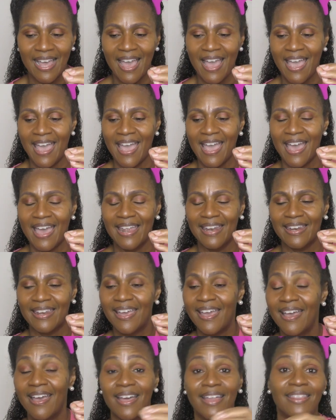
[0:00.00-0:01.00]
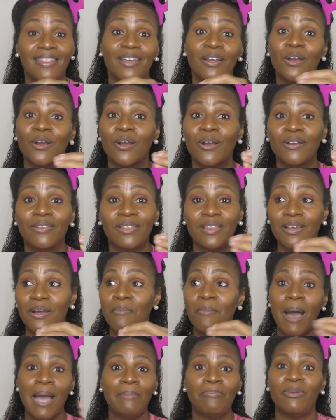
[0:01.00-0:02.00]
and there
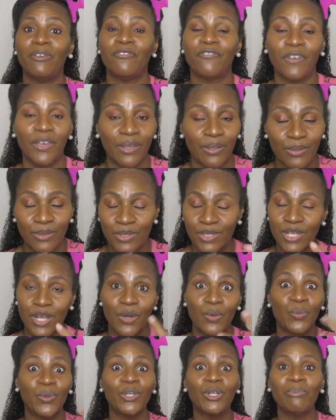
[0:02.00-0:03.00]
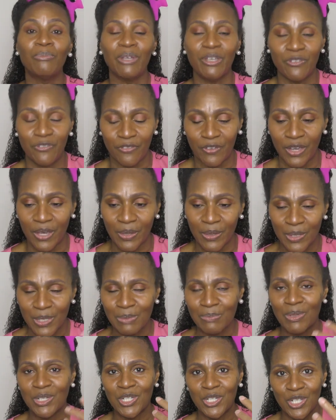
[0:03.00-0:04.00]
might be fails, there will be fails,
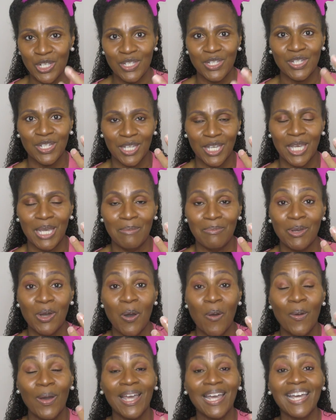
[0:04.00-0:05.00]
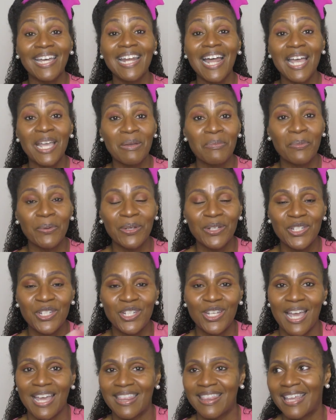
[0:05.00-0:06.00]
but just to keep going, and I
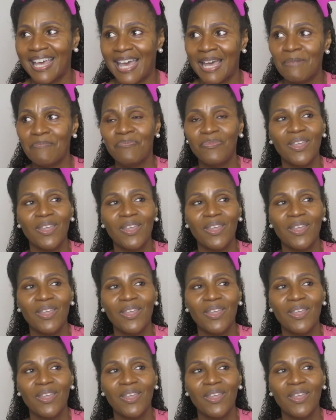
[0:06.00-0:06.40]
appreciate that.